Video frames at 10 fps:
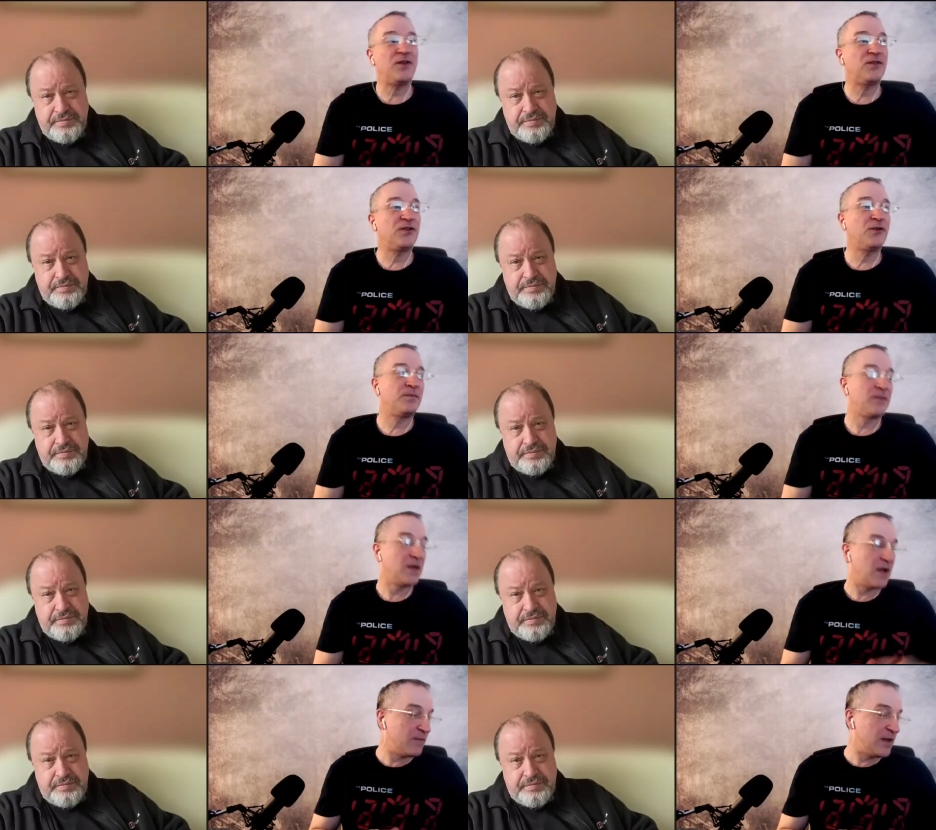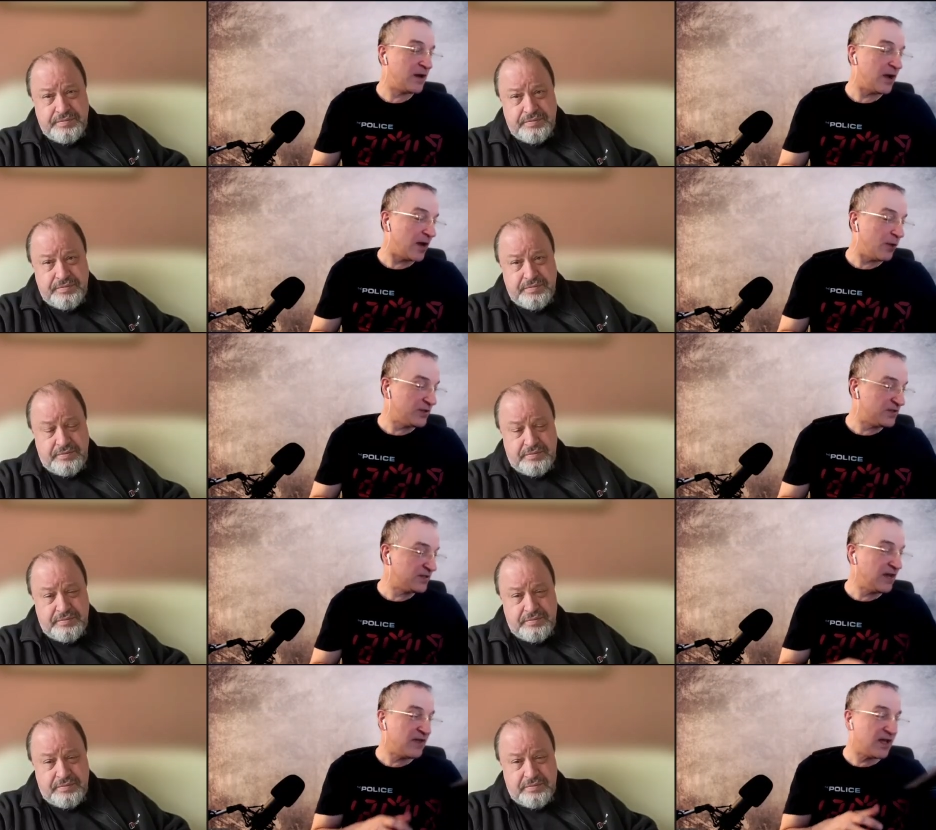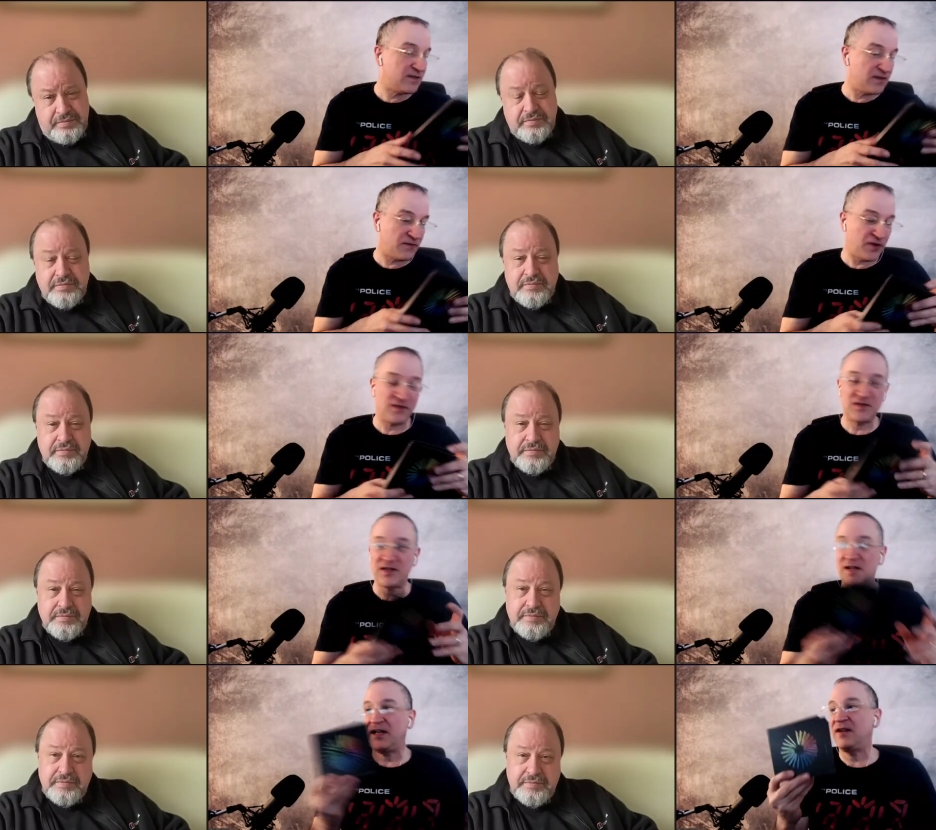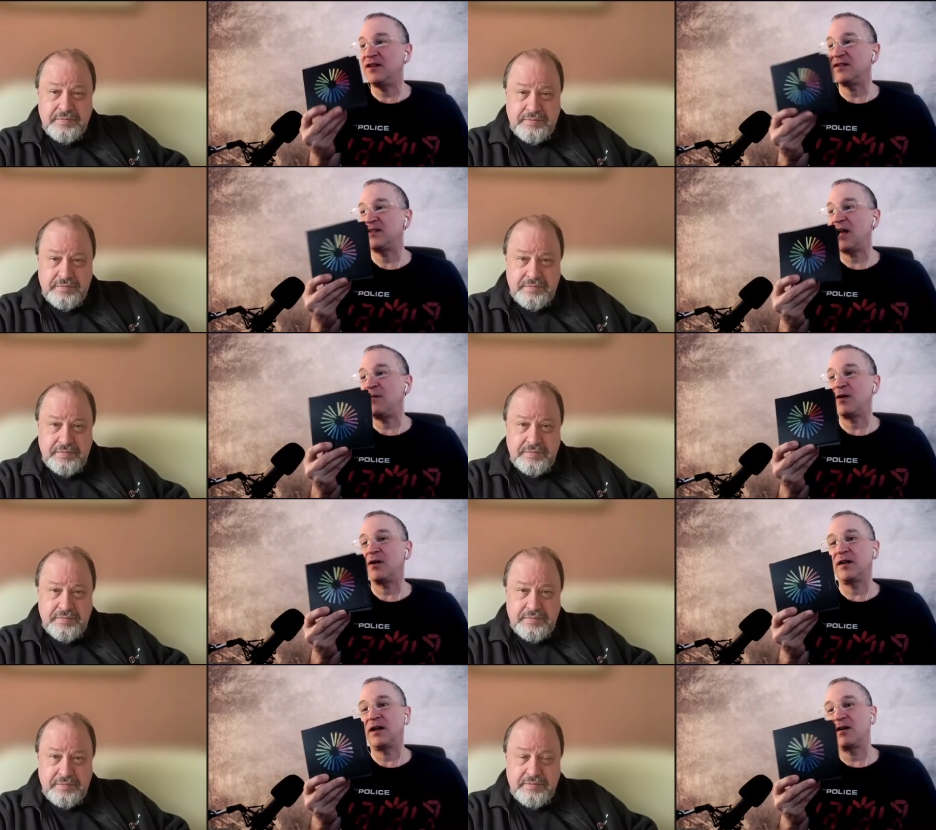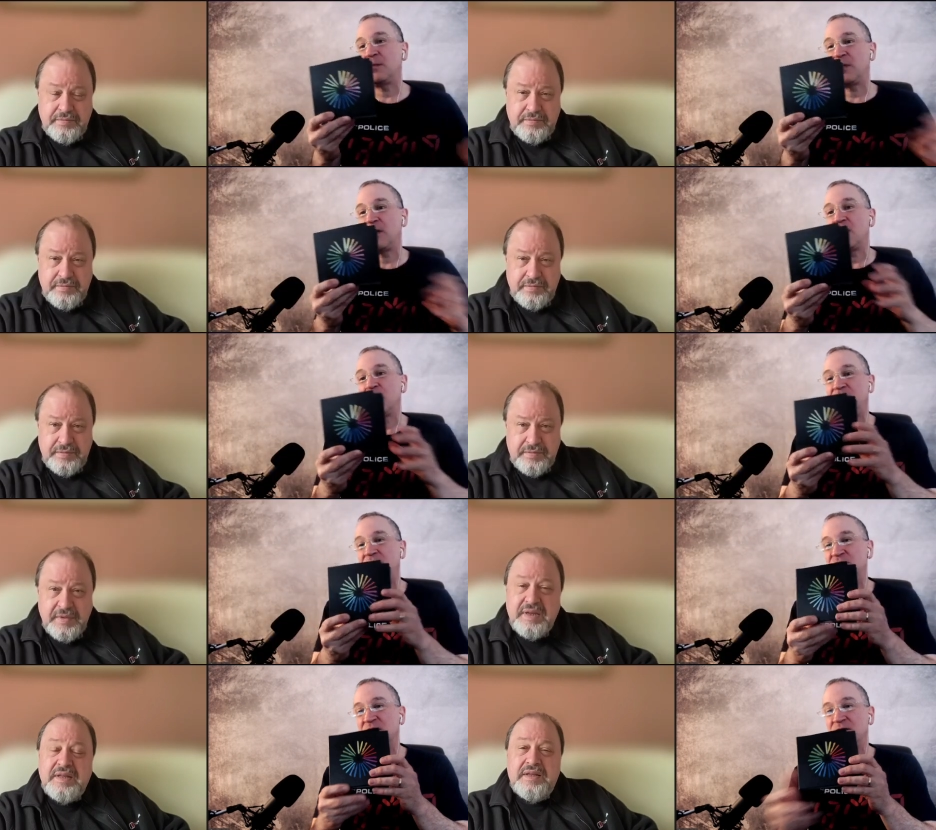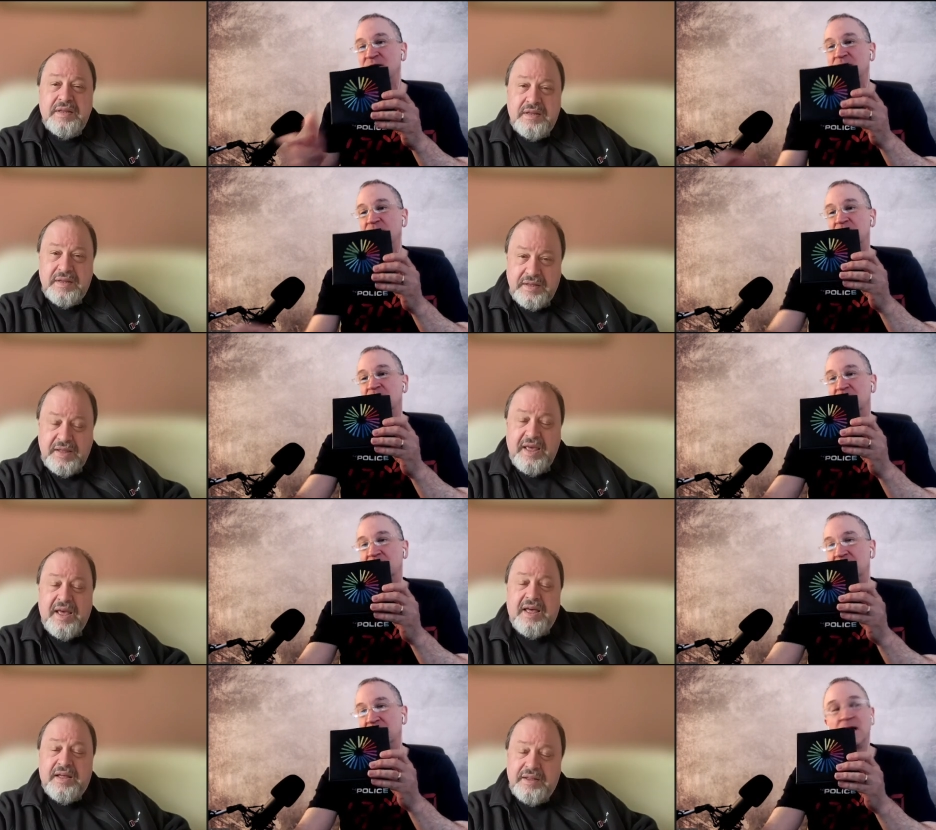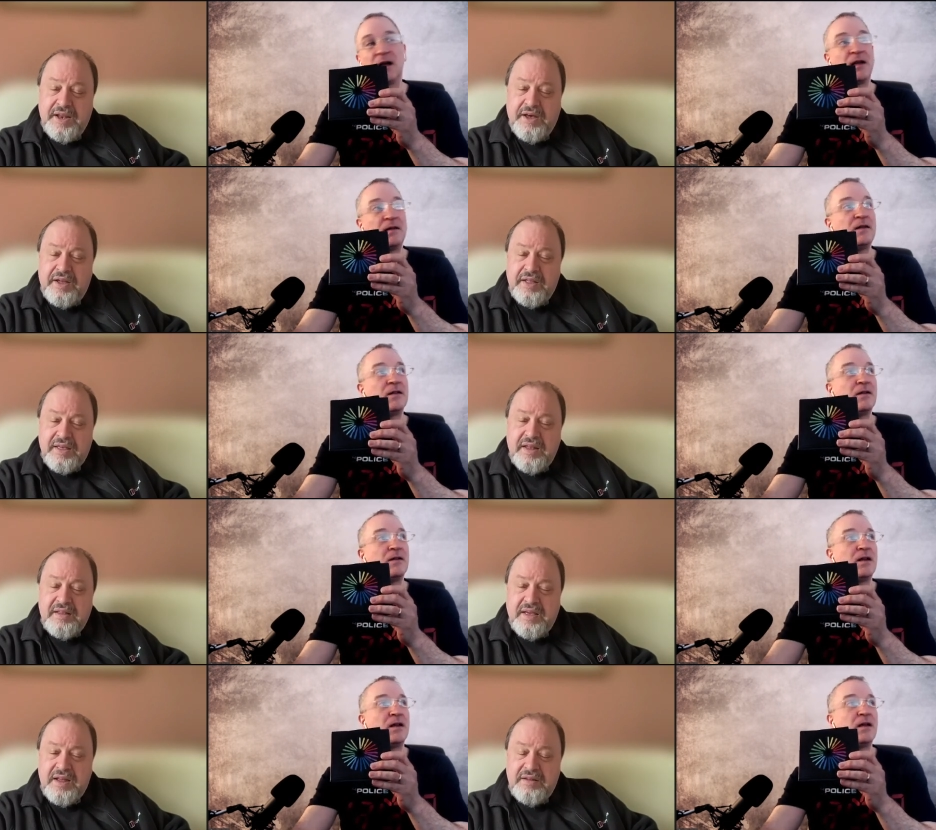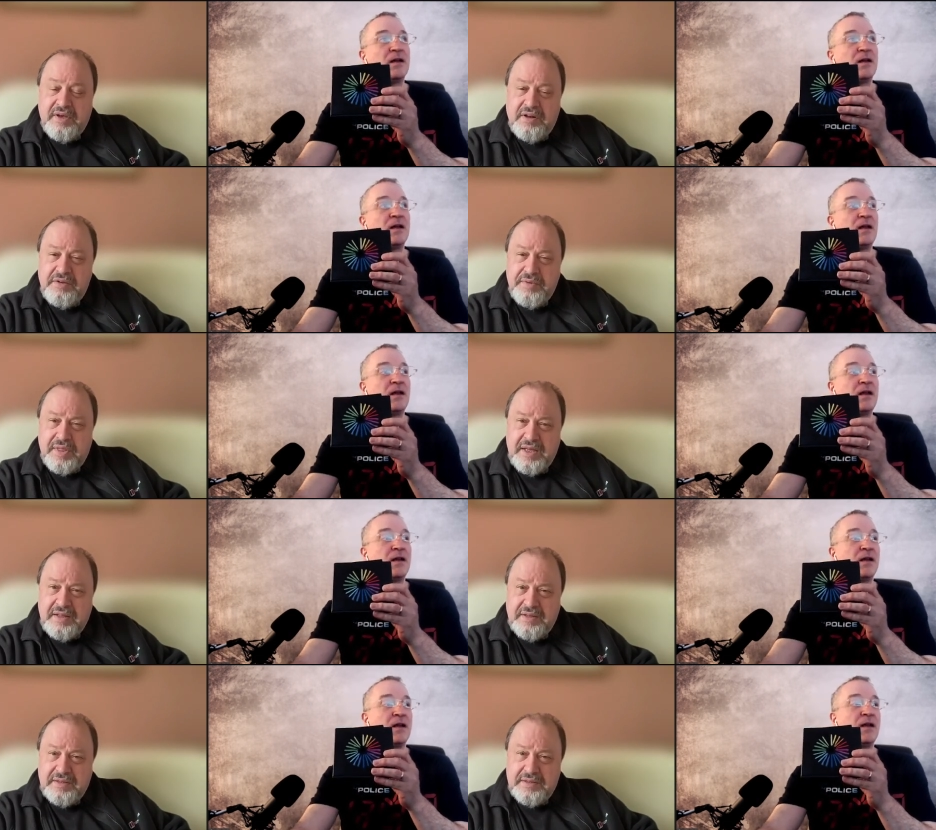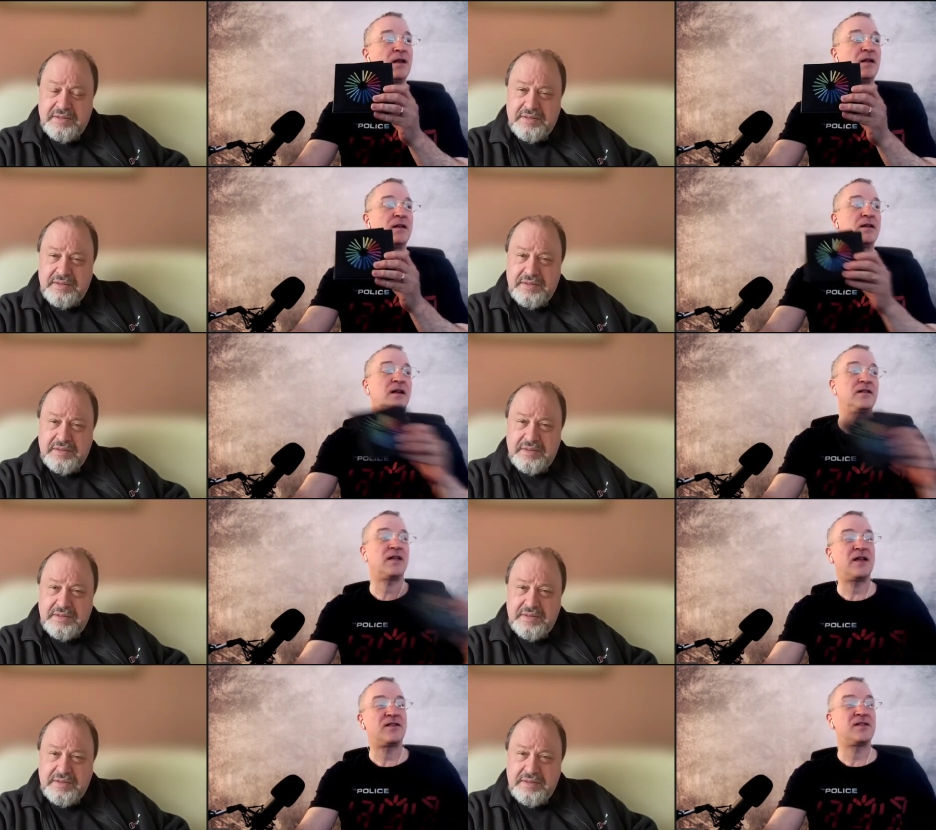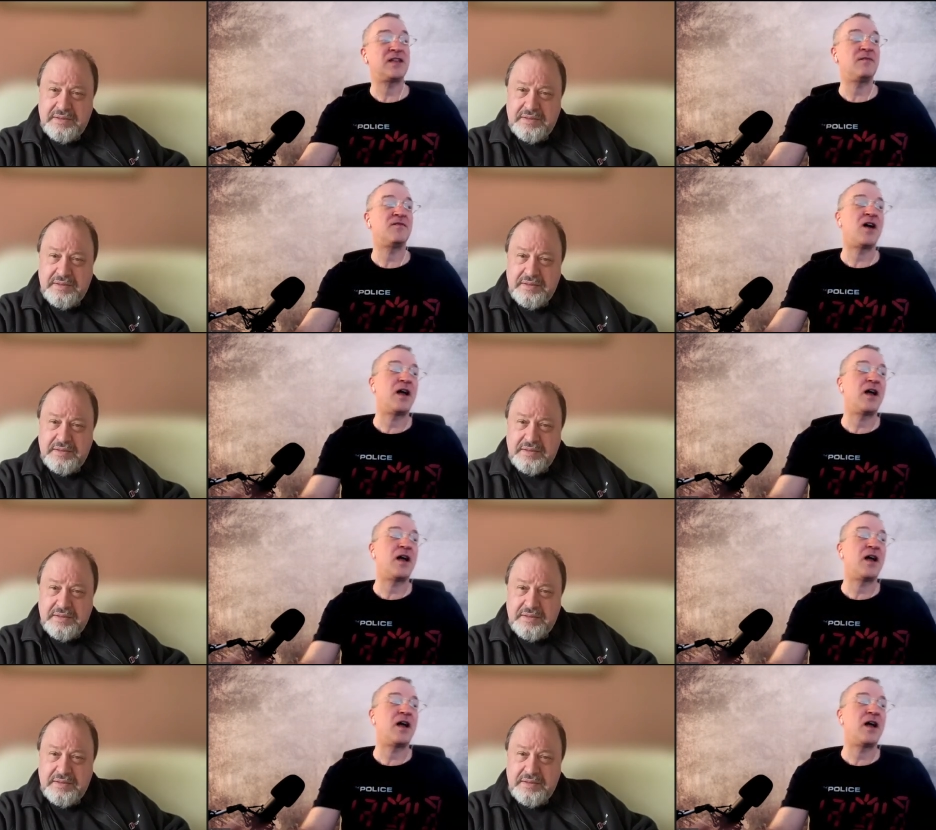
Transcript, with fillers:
Speaker 1: with you too. I mean, I, I would say that Afraid of Sunlight and this album are like on par with each other.
Speaker 2: Yeah, uh, no, I, i kind of go along with that.
Speaker 1: And it got had that same